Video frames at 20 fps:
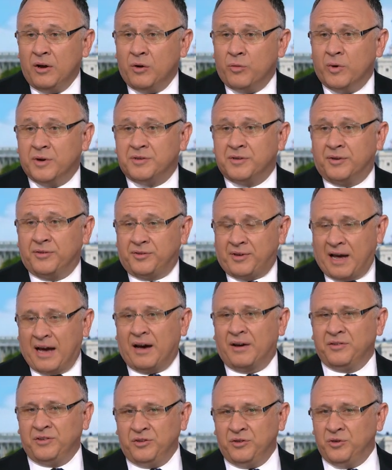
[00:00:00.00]
which is
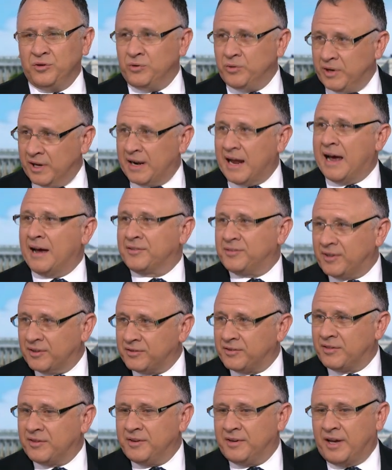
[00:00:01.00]
how do you get
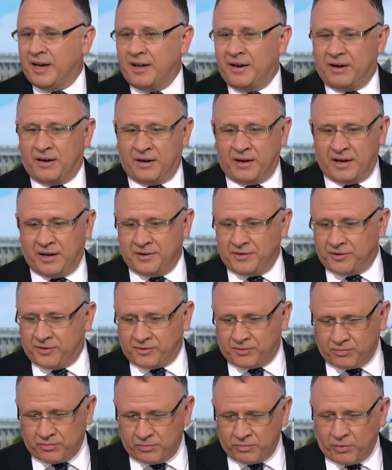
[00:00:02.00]
access to the data and
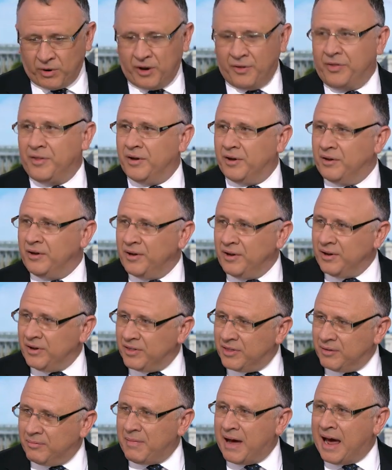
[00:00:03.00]
just run the
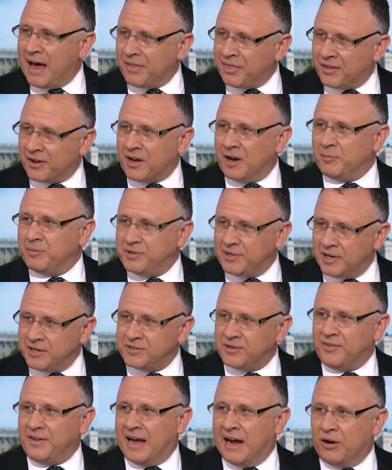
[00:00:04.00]
math, the
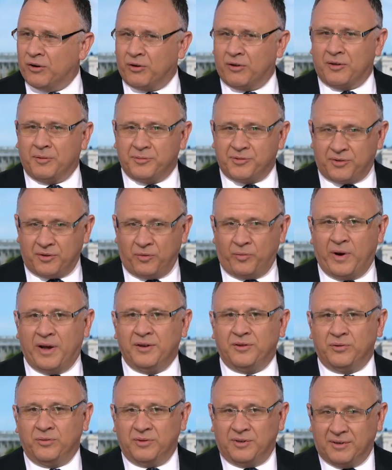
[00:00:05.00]
computation, the algorithms, the way
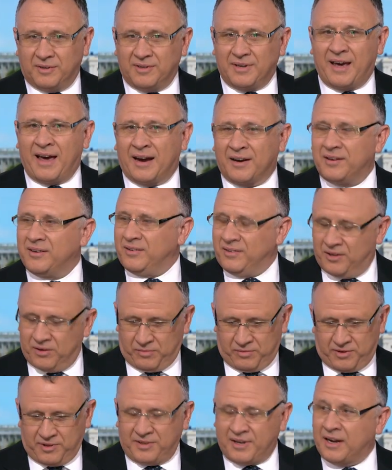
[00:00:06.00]
to detect
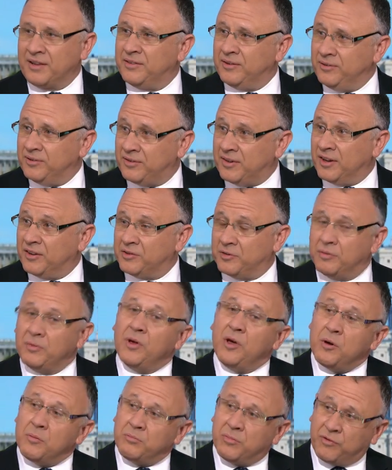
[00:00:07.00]
these things
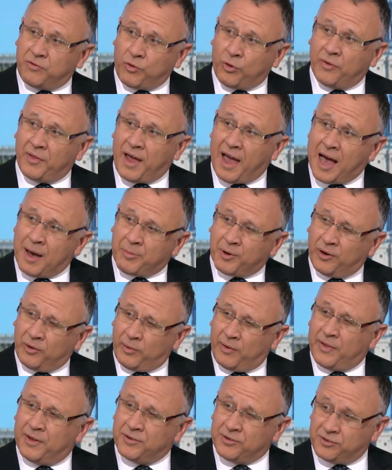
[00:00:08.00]
before they happen or
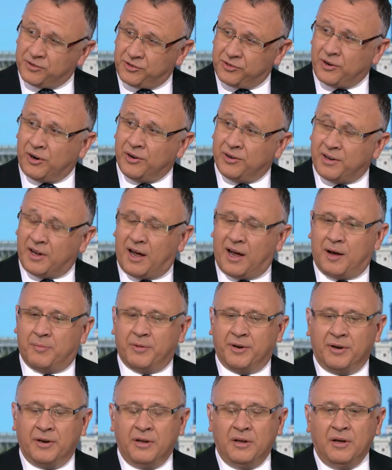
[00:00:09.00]
when they just start to
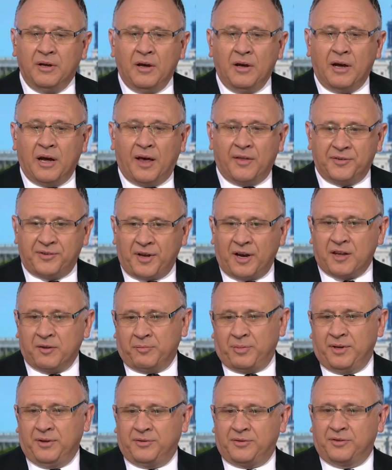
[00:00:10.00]
happen. And the
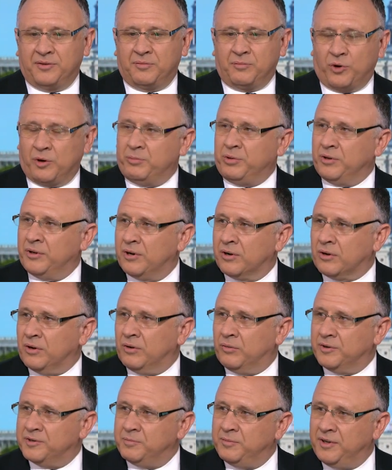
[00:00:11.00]
second piece is more
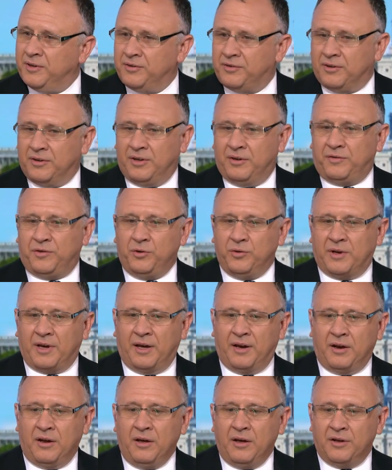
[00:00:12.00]
political, which means that if you
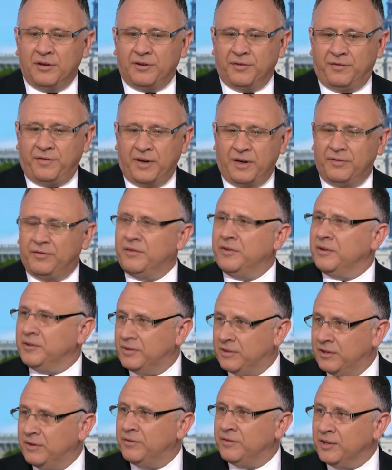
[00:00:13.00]
can
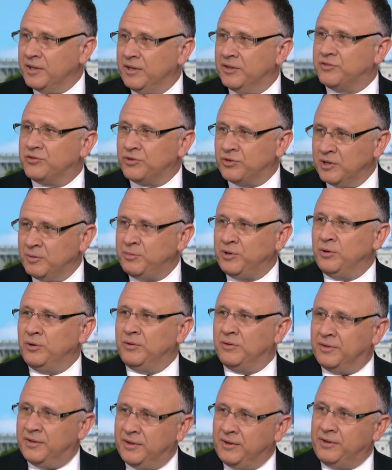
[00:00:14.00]
definitively
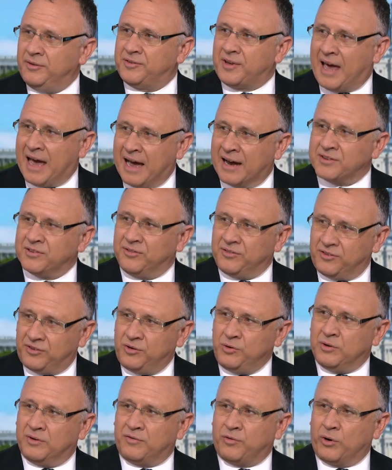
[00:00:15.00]
attribute these actions
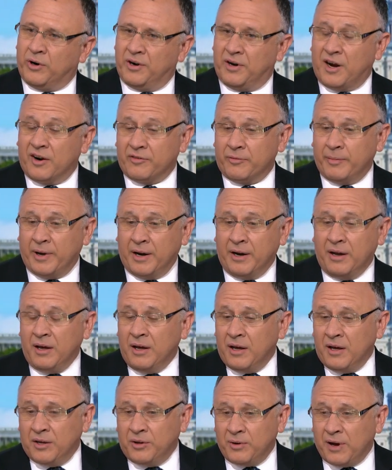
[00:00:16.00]
to a foreign government,
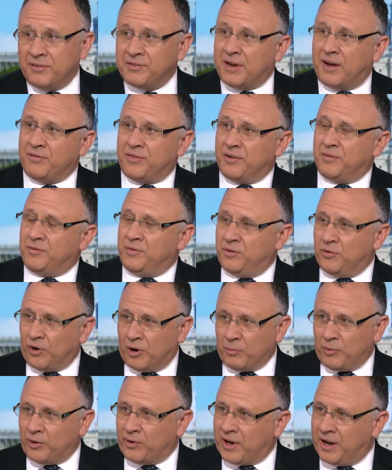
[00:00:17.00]
you have to have the
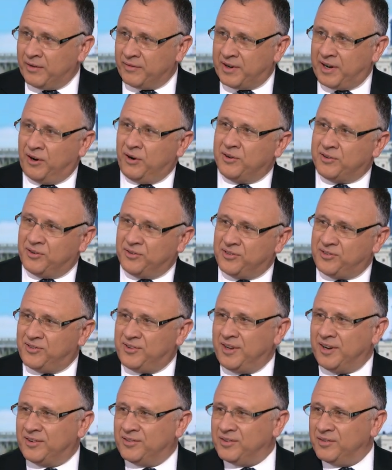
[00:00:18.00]
normal kind of carrots and
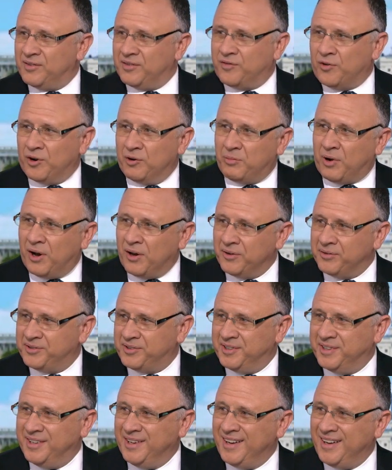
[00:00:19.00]
sticks of the foreign policy